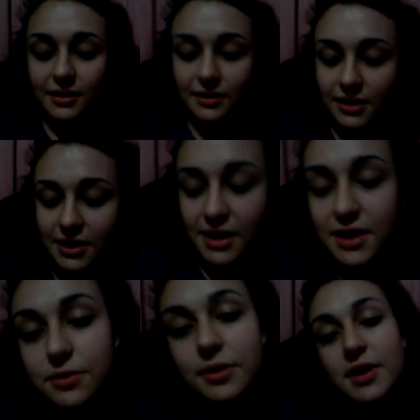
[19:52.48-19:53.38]
He dies all the
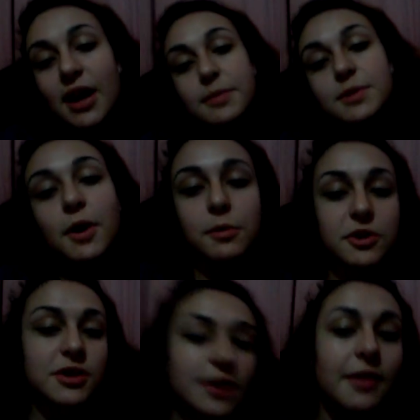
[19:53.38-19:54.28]
time as well, which is
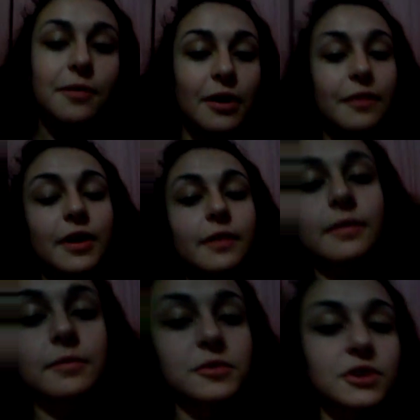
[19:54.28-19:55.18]
I find
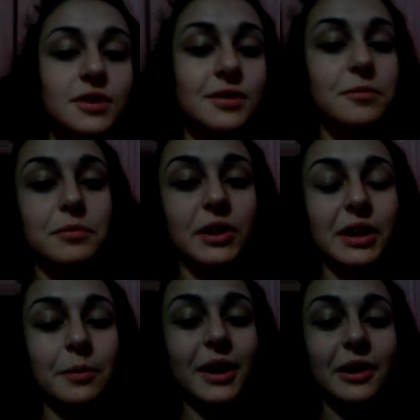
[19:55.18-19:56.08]
just really
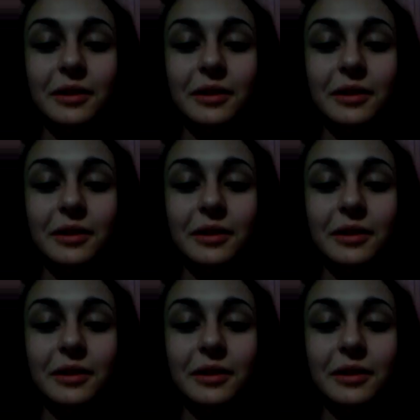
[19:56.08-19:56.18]
weird.